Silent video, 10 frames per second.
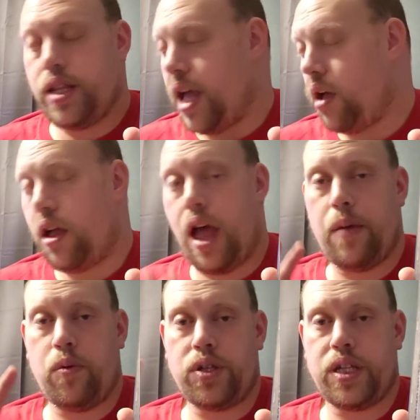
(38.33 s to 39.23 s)
Now,
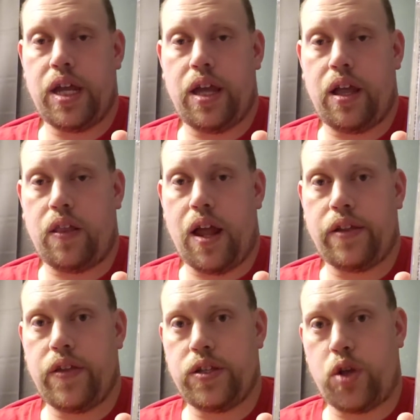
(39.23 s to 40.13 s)
I will say a lot
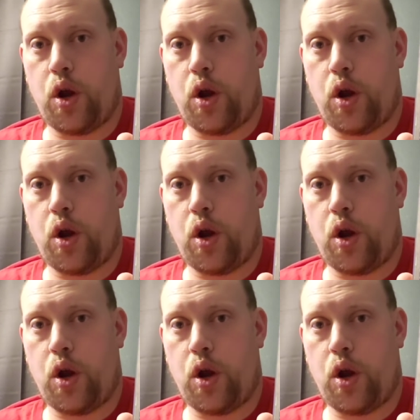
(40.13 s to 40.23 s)
of these